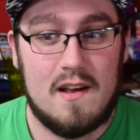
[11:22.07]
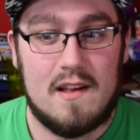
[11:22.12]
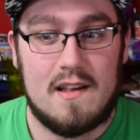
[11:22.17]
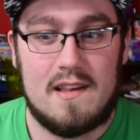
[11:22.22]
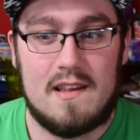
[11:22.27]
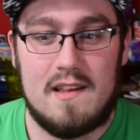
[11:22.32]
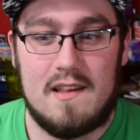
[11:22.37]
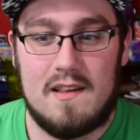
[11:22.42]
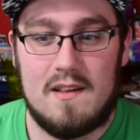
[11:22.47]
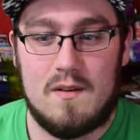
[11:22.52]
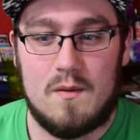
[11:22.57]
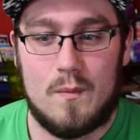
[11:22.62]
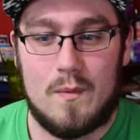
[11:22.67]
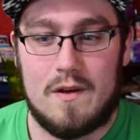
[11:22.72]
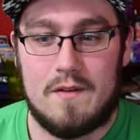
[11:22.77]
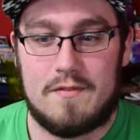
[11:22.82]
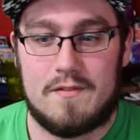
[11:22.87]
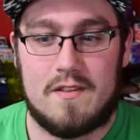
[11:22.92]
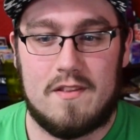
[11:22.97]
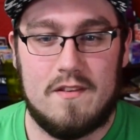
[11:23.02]
He
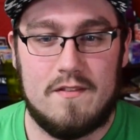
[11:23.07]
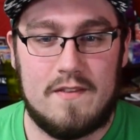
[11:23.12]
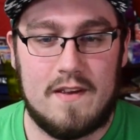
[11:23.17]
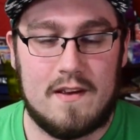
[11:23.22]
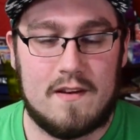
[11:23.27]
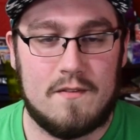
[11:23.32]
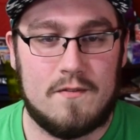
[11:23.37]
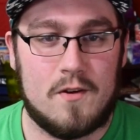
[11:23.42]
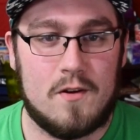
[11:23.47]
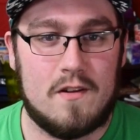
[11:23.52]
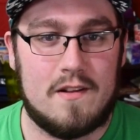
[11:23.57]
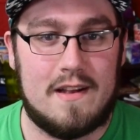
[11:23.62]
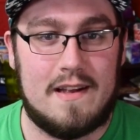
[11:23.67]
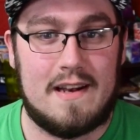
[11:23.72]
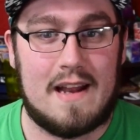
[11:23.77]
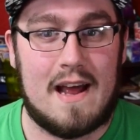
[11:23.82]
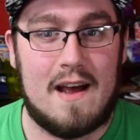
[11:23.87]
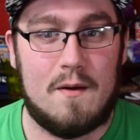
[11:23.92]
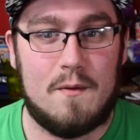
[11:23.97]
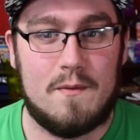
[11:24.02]
whiffed the Vikavolt,
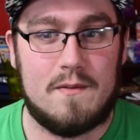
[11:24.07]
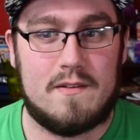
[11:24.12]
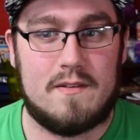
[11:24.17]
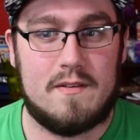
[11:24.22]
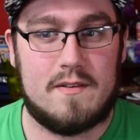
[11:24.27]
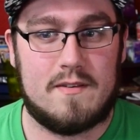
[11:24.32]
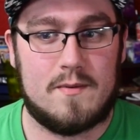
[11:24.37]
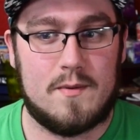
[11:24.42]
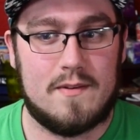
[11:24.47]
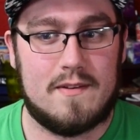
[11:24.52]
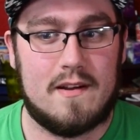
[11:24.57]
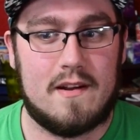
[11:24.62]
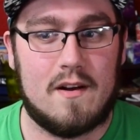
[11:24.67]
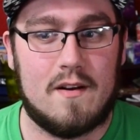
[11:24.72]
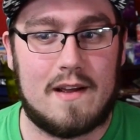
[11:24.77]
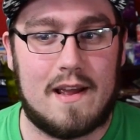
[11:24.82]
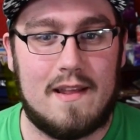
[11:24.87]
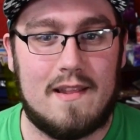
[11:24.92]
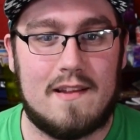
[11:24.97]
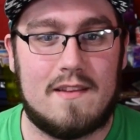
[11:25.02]
and I just was like,
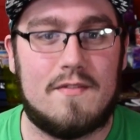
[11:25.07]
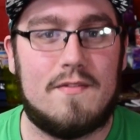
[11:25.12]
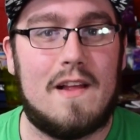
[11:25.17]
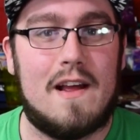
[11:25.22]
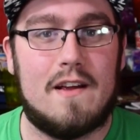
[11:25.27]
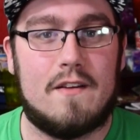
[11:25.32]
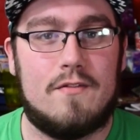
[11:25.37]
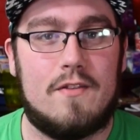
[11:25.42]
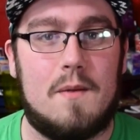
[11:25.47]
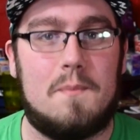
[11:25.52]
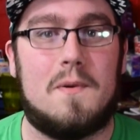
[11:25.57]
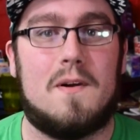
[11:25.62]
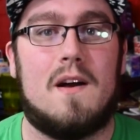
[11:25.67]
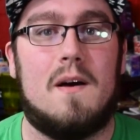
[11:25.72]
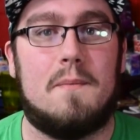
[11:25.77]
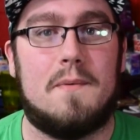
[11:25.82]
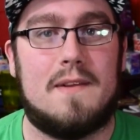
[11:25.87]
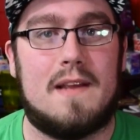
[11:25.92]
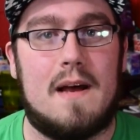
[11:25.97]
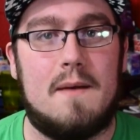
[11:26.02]
okay, let's flying flip a
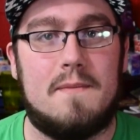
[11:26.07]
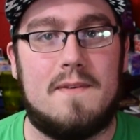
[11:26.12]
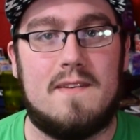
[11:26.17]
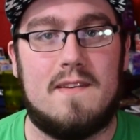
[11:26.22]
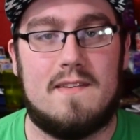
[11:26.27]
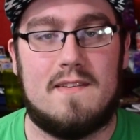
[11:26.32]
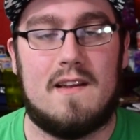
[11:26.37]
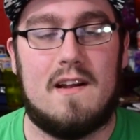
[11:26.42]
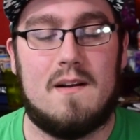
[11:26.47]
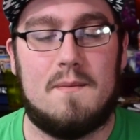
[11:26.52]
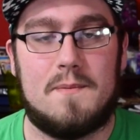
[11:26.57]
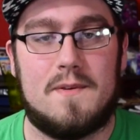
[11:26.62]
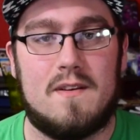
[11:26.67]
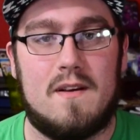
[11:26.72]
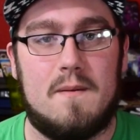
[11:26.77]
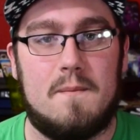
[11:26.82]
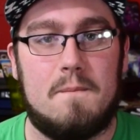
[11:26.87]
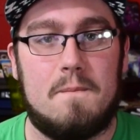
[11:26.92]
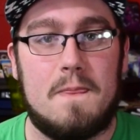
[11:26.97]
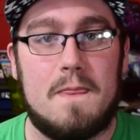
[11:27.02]
couple times to set up
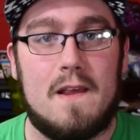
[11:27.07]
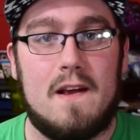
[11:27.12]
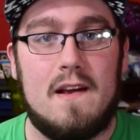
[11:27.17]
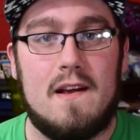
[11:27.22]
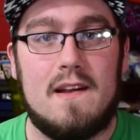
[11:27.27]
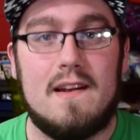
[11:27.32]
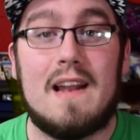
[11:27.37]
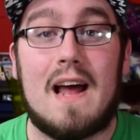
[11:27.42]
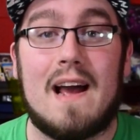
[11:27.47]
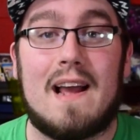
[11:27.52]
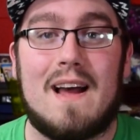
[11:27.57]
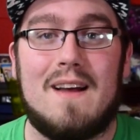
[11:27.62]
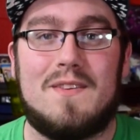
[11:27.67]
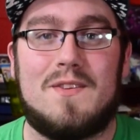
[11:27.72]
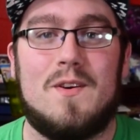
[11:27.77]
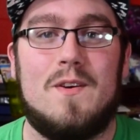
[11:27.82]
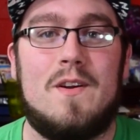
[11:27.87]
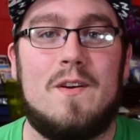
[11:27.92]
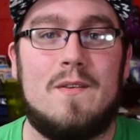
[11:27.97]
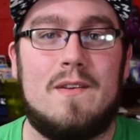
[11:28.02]
some knockouts,
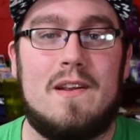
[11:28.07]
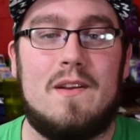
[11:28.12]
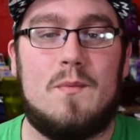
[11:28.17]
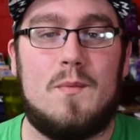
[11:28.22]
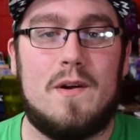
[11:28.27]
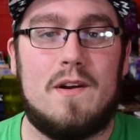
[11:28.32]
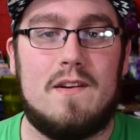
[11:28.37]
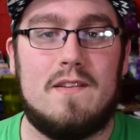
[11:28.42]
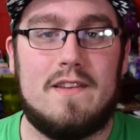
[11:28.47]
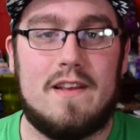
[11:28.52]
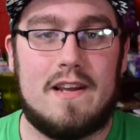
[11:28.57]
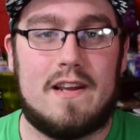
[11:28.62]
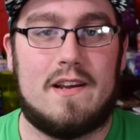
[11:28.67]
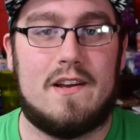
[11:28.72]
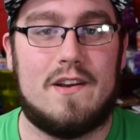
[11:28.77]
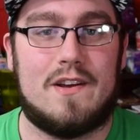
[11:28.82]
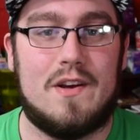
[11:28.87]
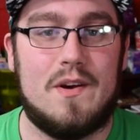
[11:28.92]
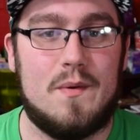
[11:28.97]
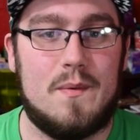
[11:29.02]
so I don't need weird, like,
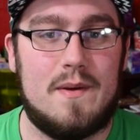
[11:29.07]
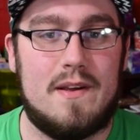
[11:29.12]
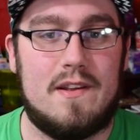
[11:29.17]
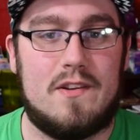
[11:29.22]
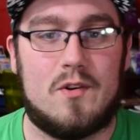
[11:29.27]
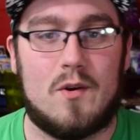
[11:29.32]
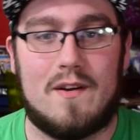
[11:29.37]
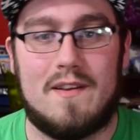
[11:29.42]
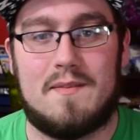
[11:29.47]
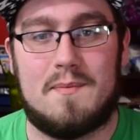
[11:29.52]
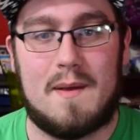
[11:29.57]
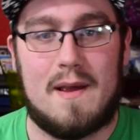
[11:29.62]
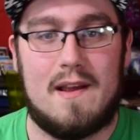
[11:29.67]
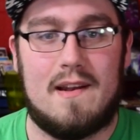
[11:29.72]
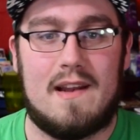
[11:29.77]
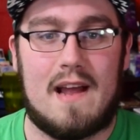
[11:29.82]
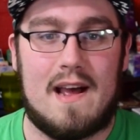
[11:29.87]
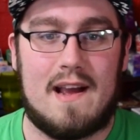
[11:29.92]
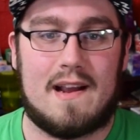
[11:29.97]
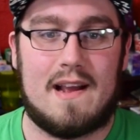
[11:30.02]
Kukui choice
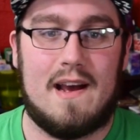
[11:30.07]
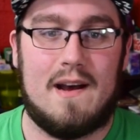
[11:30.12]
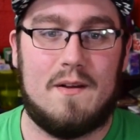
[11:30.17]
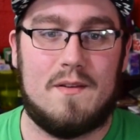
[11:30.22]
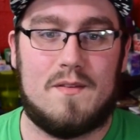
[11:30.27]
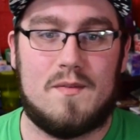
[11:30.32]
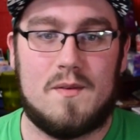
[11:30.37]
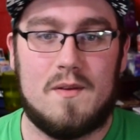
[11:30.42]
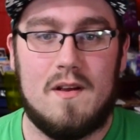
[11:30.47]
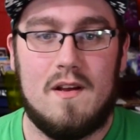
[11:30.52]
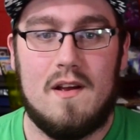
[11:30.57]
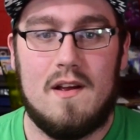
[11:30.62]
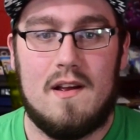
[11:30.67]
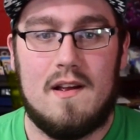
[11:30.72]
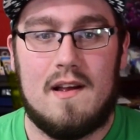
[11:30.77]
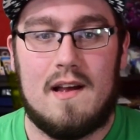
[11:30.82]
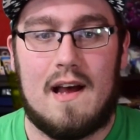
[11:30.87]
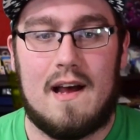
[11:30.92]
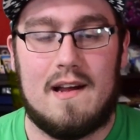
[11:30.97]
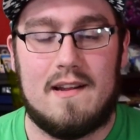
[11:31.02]
band knockouts
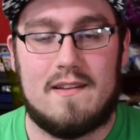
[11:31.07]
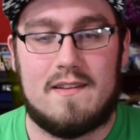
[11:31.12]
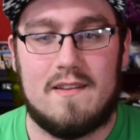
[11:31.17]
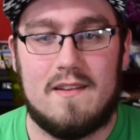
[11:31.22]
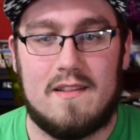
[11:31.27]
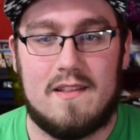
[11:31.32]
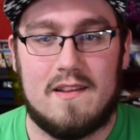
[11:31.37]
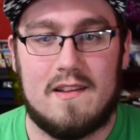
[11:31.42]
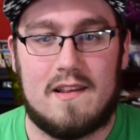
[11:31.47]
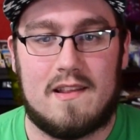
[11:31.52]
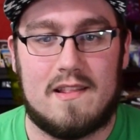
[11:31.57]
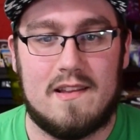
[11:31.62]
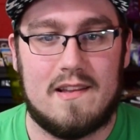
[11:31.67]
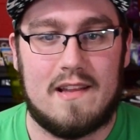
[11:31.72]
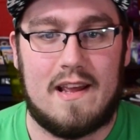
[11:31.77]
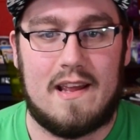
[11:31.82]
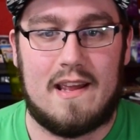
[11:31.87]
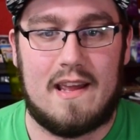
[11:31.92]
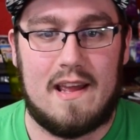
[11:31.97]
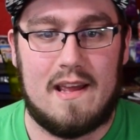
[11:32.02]
onto the, like, the
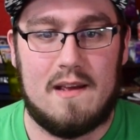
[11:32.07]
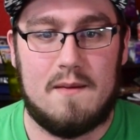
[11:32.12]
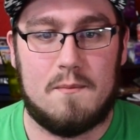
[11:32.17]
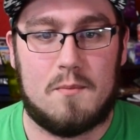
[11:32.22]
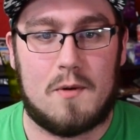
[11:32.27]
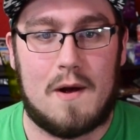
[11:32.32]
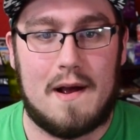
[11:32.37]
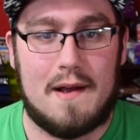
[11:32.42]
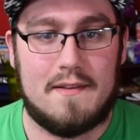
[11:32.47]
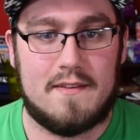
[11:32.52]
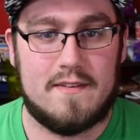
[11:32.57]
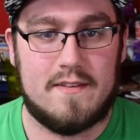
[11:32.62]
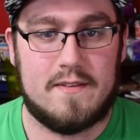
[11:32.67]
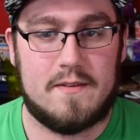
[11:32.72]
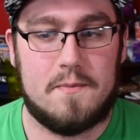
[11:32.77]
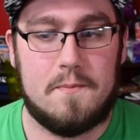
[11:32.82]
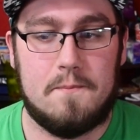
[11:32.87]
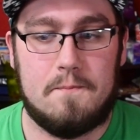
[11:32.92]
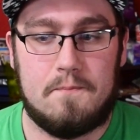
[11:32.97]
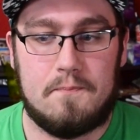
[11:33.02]
late game prizes.